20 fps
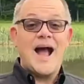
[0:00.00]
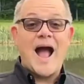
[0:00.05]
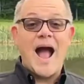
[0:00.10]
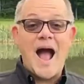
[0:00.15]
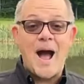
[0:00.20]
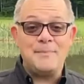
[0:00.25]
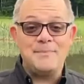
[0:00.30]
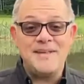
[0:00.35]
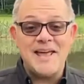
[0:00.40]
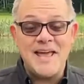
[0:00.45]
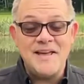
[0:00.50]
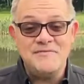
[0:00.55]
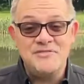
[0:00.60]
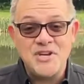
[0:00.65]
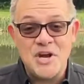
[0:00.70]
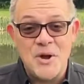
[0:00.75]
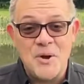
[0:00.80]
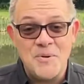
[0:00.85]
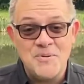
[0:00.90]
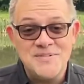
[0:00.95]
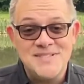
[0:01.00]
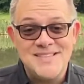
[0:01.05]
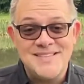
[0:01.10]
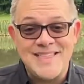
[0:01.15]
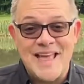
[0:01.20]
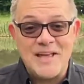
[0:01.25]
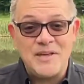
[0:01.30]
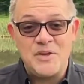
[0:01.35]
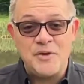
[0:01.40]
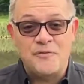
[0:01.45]
I'm Dave Jones.
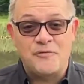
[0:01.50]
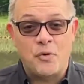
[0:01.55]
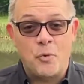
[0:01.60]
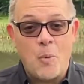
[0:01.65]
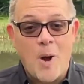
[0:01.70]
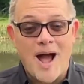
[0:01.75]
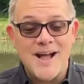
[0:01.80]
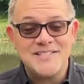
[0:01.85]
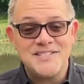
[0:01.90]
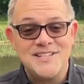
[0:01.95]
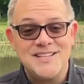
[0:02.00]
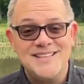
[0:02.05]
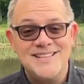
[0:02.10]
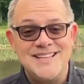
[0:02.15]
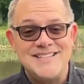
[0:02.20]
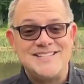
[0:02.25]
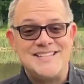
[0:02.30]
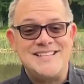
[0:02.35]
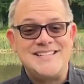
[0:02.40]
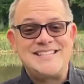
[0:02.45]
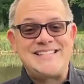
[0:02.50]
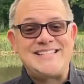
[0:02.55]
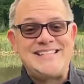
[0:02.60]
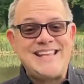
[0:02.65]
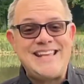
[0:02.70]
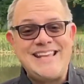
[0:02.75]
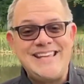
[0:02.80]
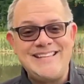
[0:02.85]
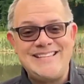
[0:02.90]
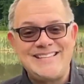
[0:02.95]
Thank you for watching. This is
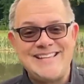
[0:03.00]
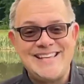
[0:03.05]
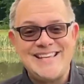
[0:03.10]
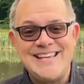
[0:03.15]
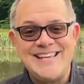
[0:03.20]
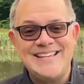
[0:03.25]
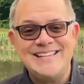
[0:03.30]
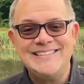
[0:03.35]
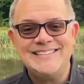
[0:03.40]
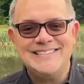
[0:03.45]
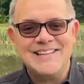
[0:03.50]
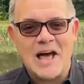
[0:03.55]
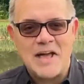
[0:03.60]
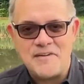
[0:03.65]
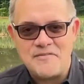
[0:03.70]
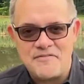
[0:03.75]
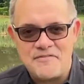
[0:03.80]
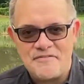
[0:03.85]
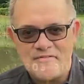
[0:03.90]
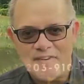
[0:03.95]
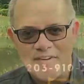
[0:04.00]
CT Life.